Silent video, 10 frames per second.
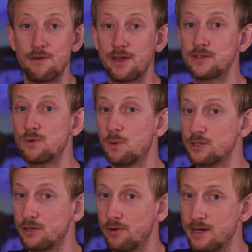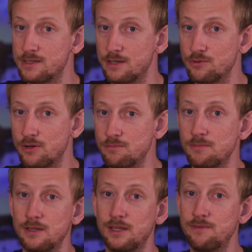Thanks for watching Ready, Set, Drone.
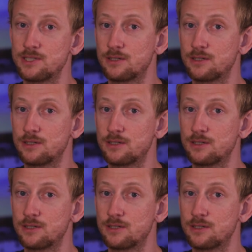Leave